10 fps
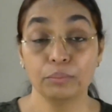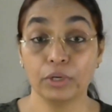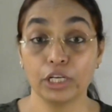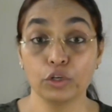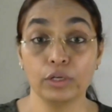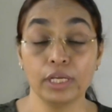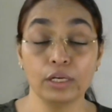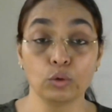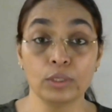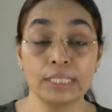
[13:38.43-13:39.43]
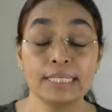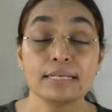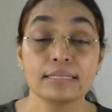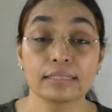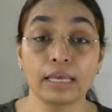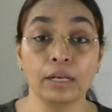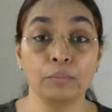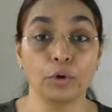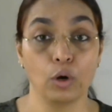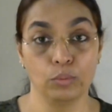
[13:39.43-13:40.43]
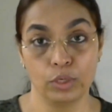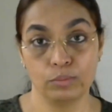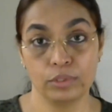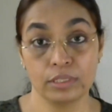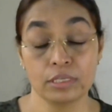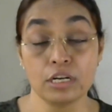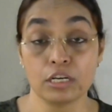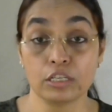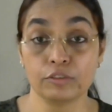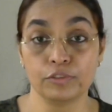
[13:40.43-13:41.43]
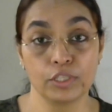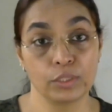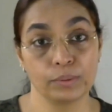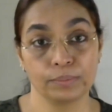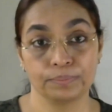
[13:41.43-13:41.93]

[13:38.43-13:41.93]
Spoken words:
Mercury rules skin problems, nerves,